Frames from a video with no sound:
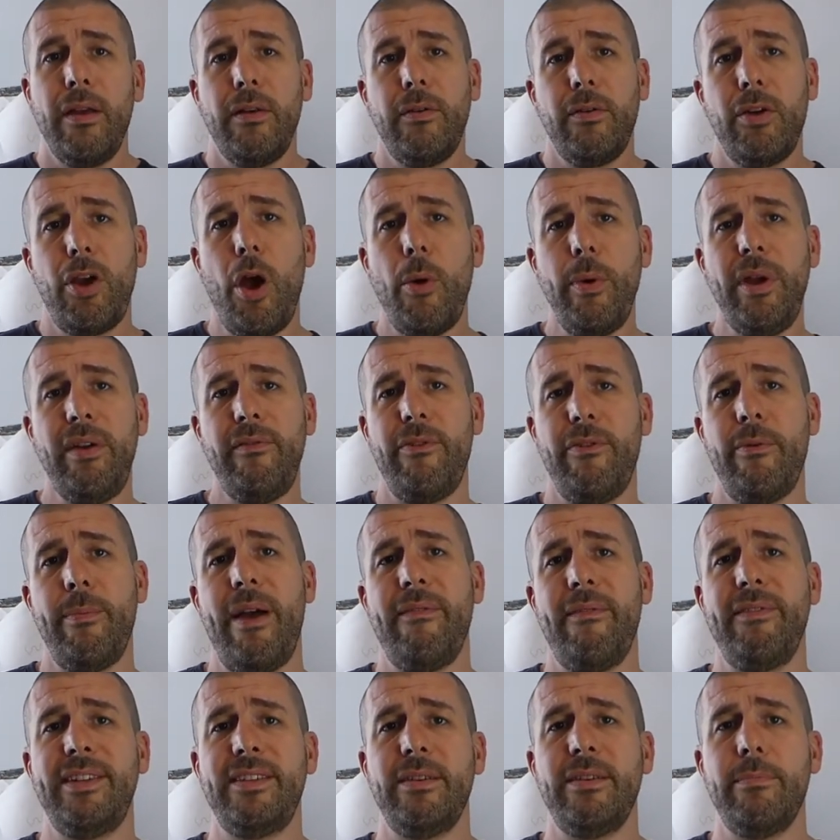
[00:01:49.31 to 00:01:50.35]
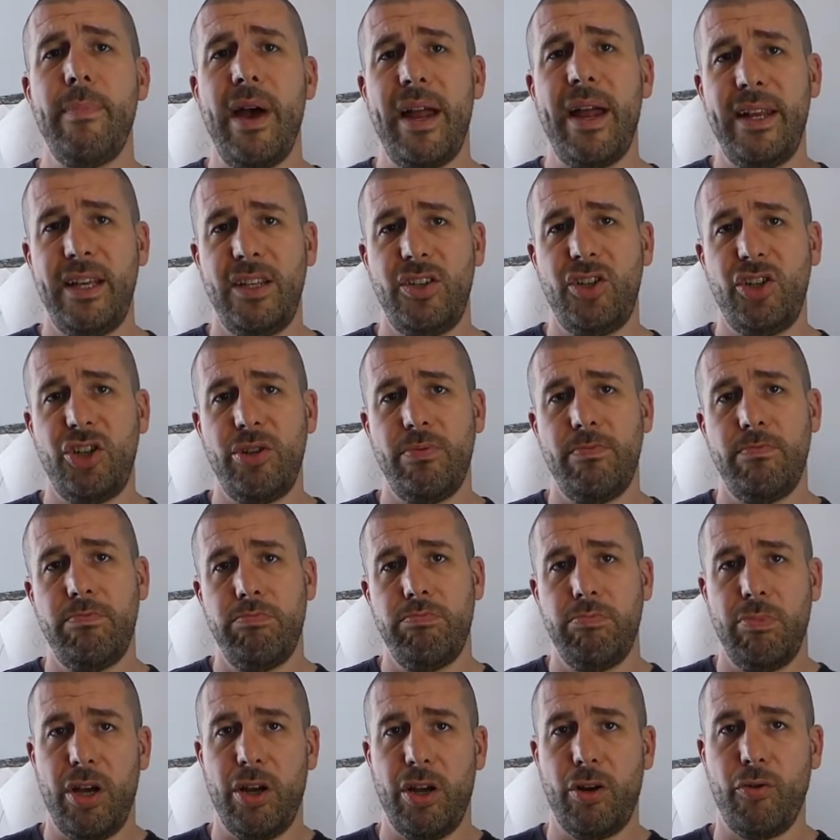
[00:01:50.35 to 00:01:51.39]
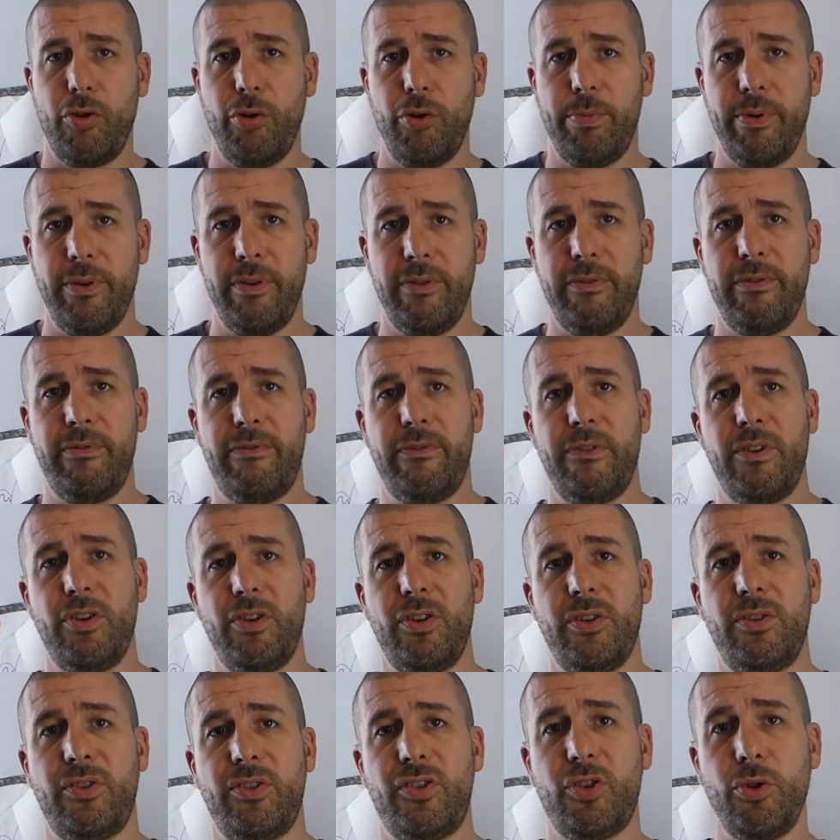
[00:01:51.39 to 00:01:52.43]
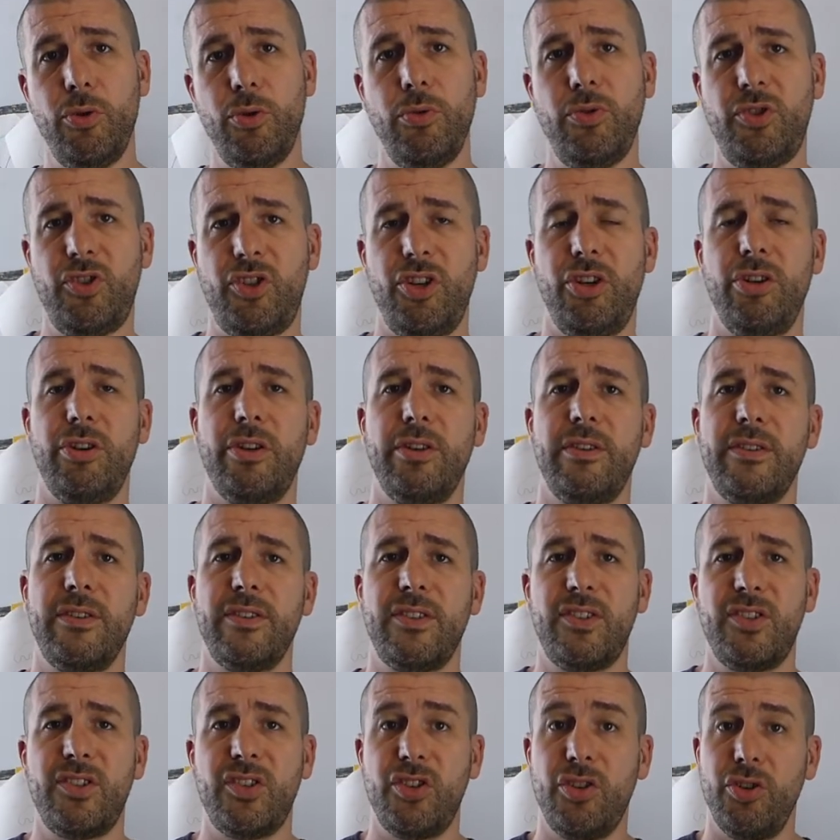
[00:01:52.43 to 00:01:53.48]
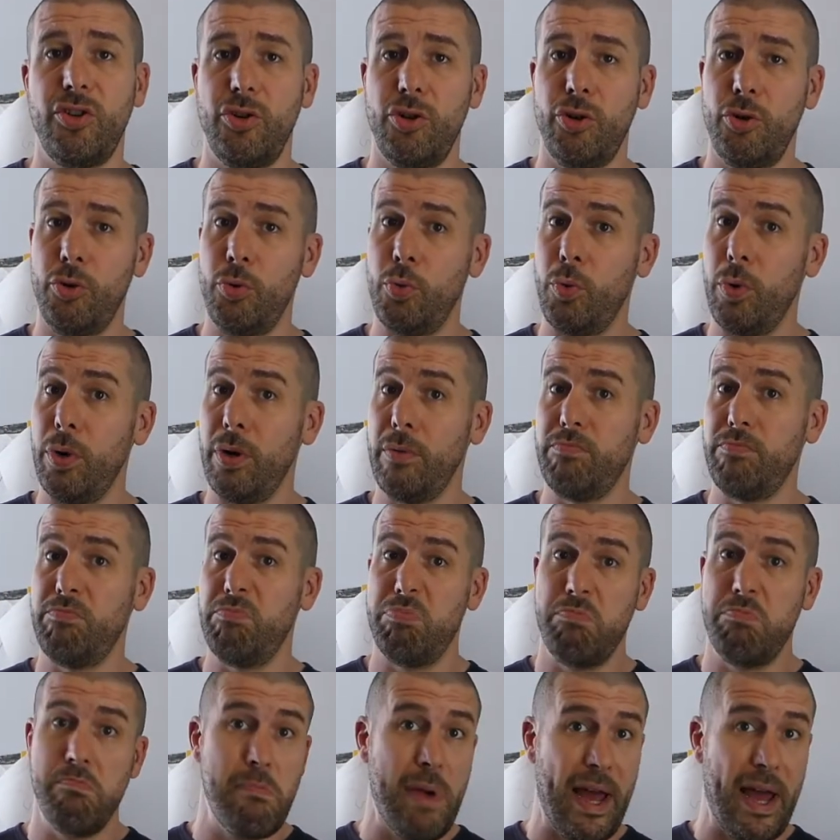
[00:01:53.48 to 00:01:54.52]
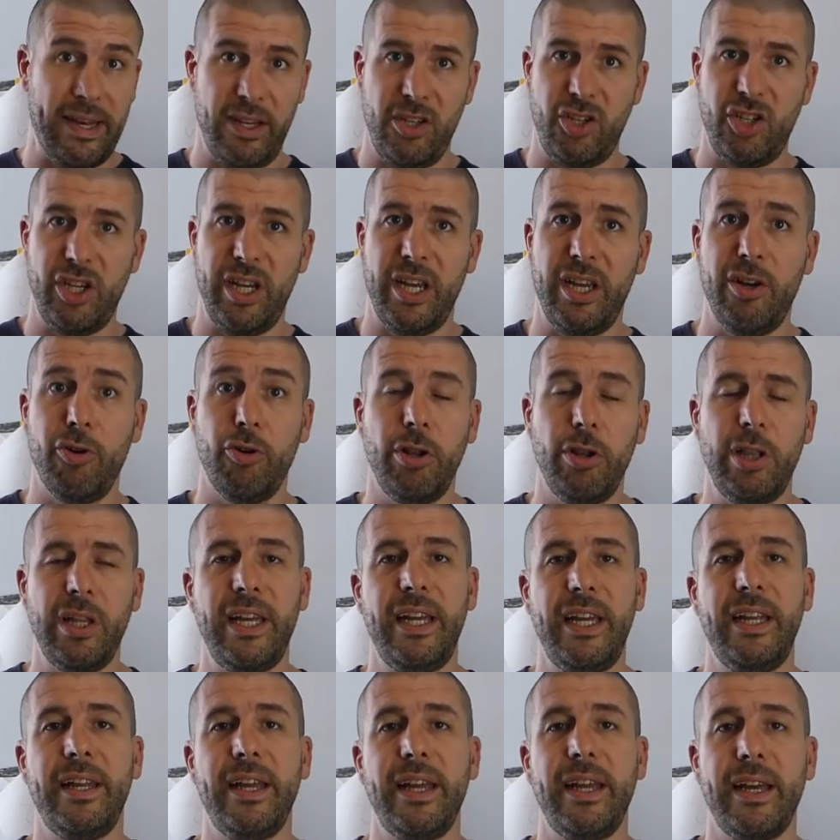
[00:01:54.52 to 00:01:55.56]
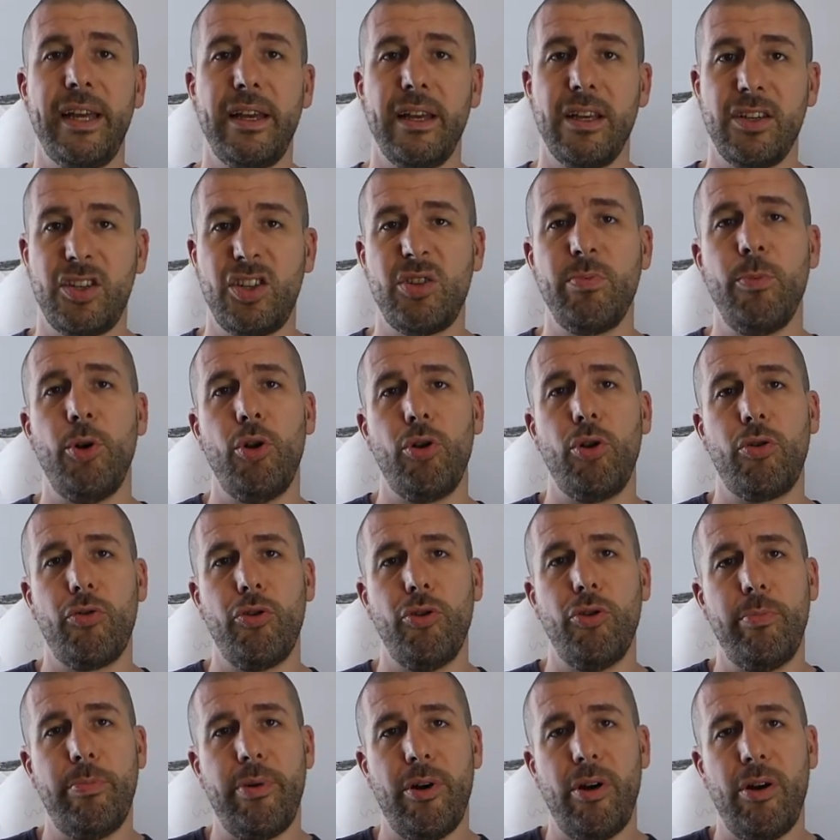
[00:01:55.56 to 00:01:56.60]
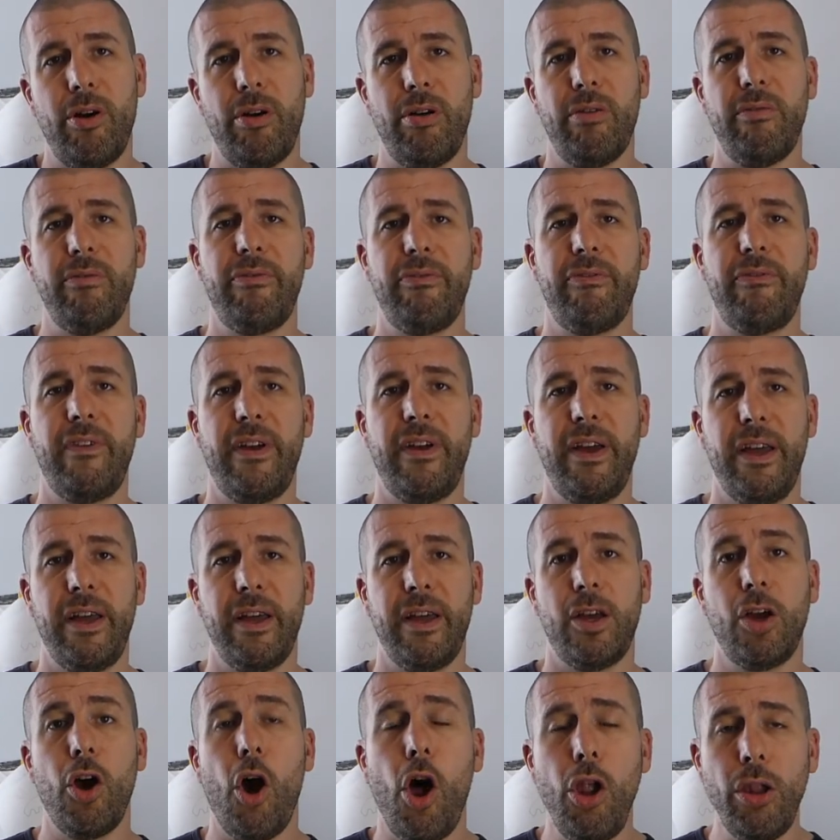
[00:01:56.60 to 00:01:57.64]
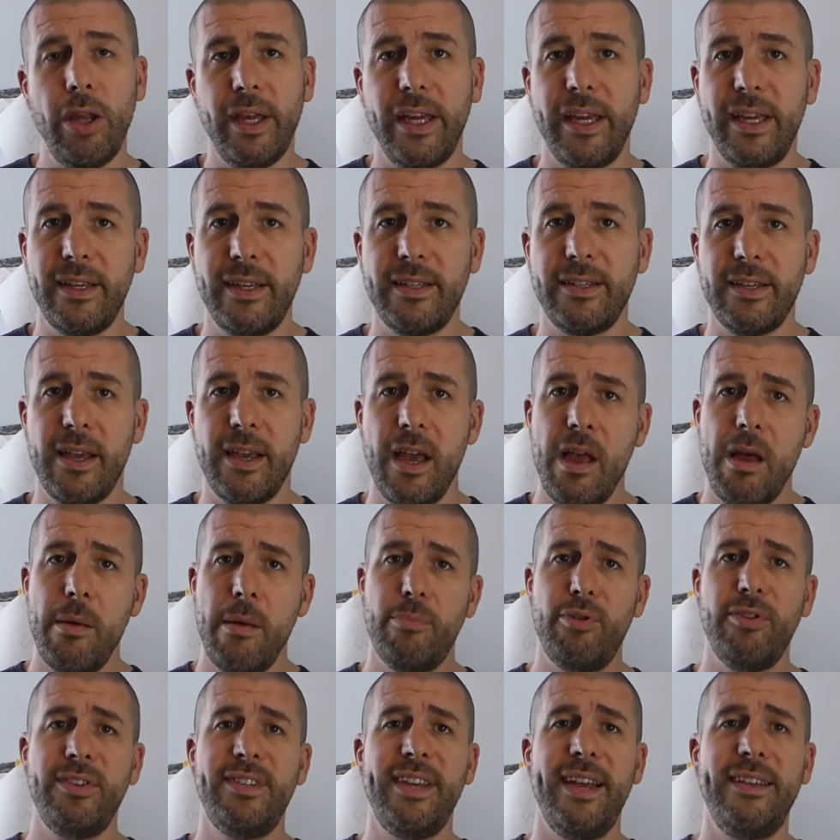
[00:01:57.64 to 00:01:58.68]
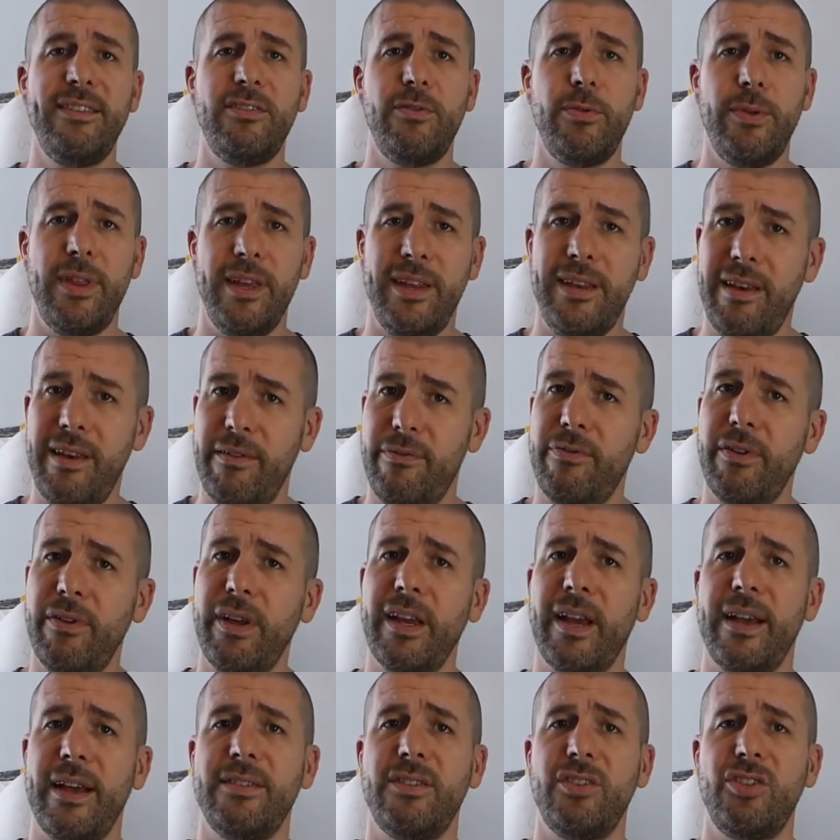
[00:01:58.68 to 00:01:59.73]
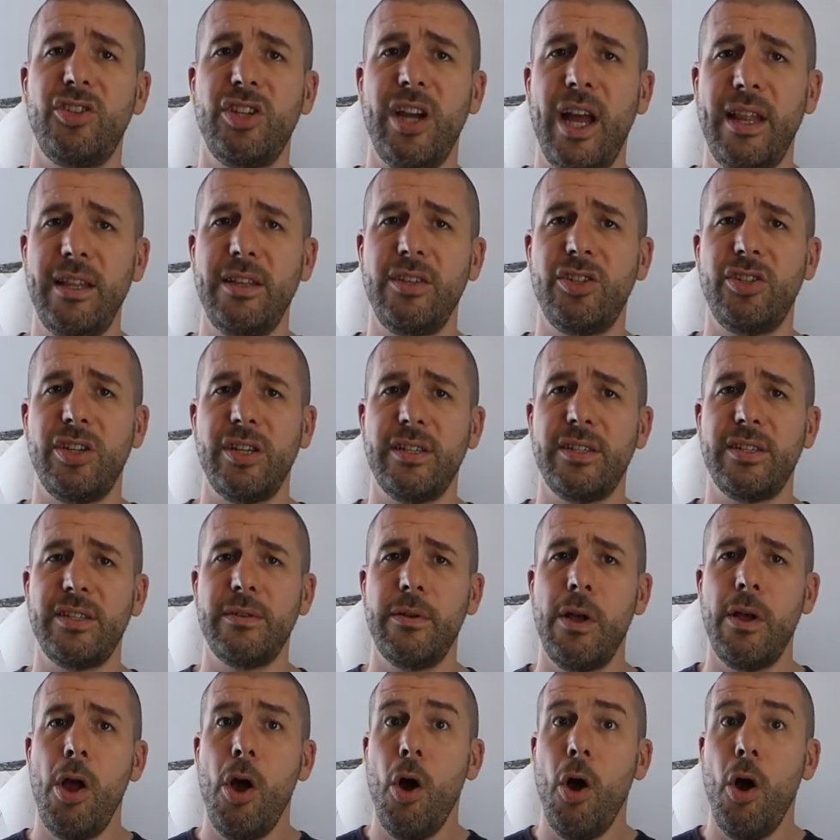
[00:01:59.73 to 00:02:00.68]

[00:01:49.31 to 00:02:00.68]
Going from having to manage a group of school students to managing or leading a small group of colleagues presents with it different kinds of challenges.